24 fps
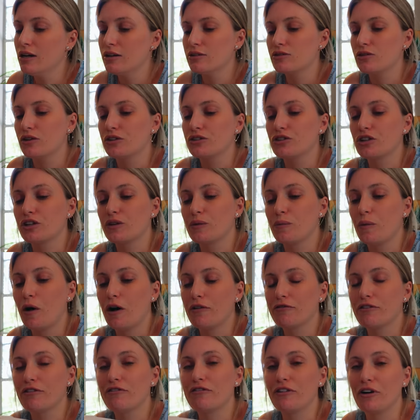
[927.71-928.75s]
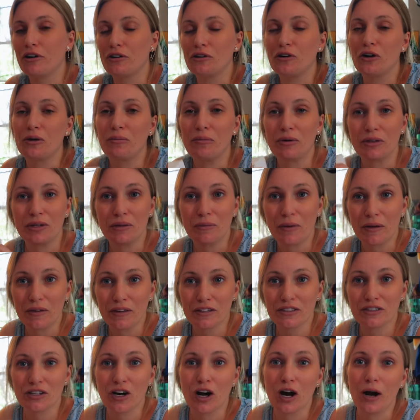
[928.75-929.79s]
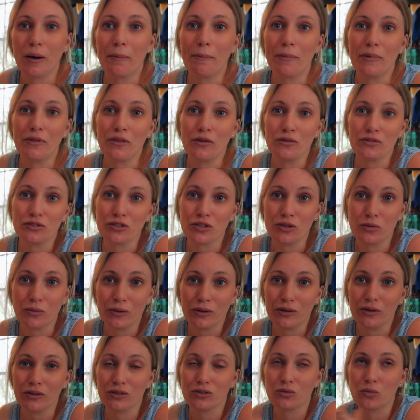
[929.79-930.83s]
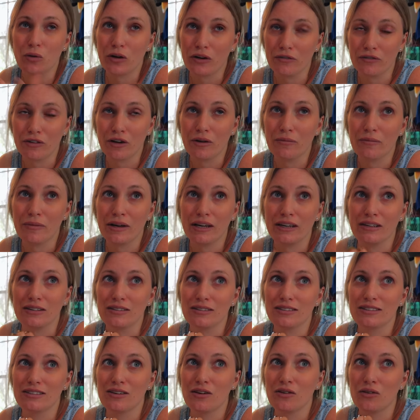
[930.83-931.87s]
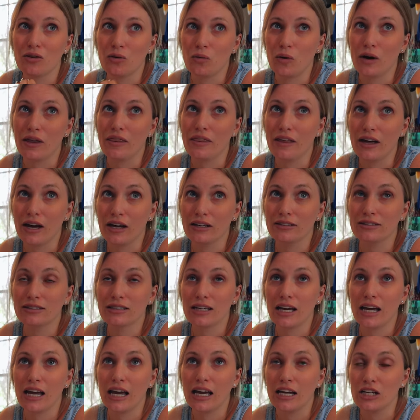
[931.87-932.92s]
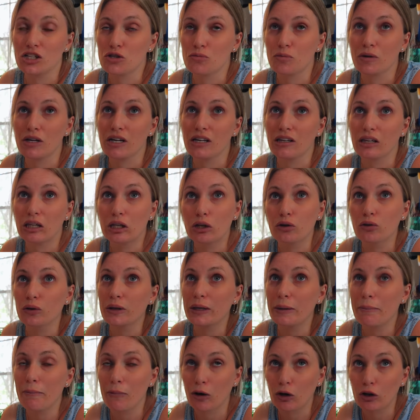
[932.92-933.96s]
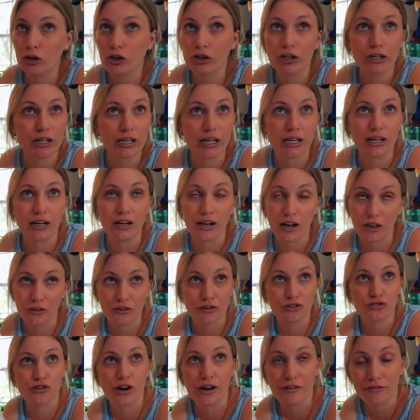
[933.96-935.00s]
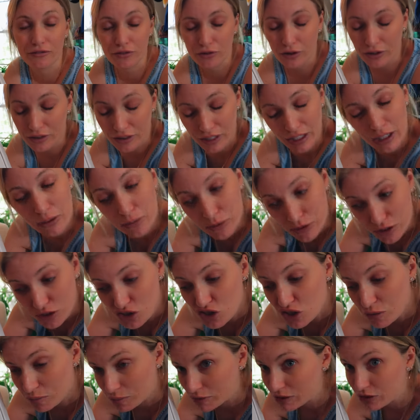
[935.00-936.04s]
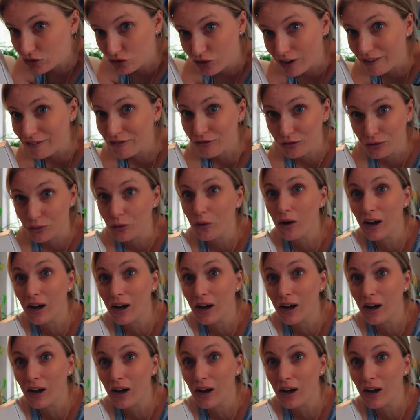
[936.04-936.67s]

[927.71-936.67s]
So I took them off of Falcor and put them on this car, but those are the wheels. One of them is the one that H B literally murdered in another drive-thru. I think it was a Shipley's drive-thru